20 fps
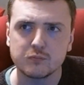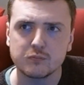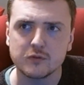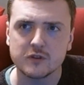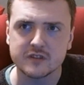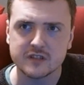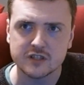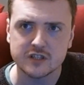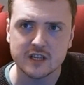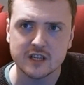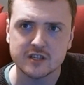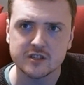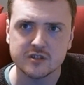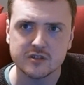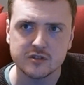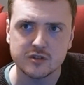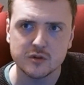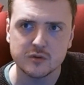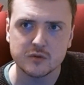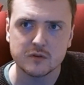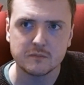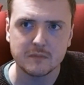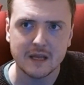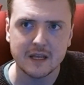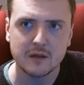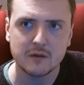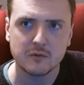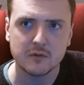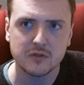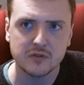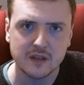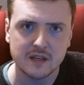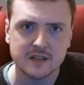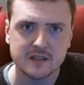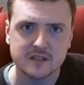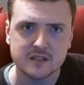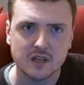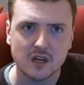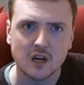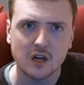the suggestions you would make were
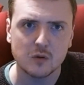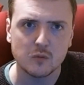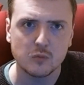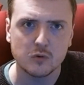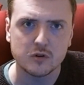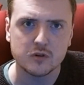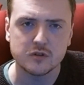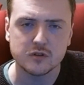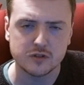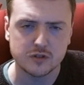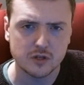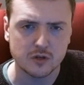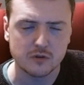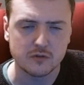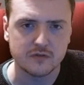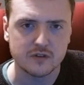things that I wouldn't do.